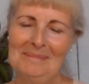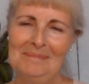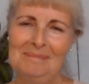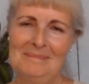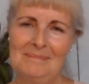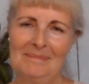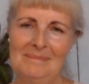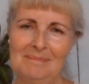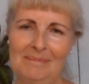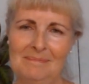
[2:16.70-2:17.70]

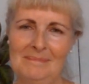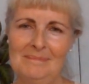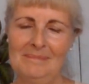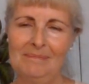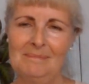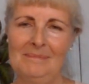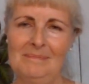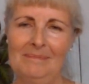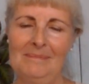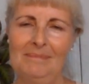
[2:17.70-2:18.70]

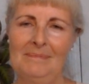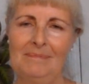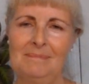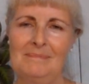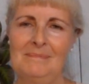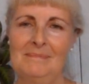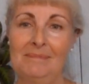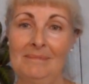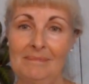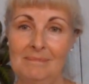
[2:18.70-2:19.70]

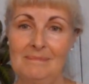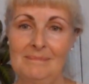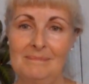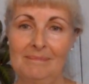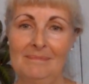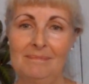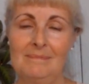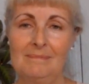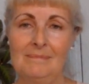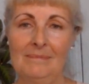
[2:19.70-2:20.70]

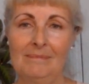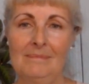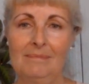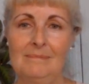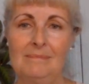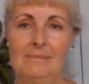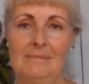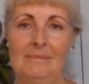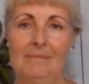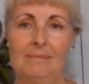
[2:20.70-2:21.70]

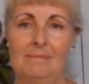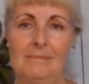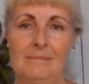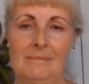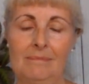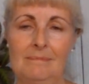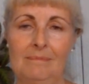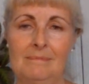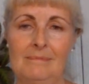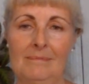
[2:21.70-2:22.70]

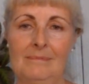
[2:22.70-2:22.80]
[no speech]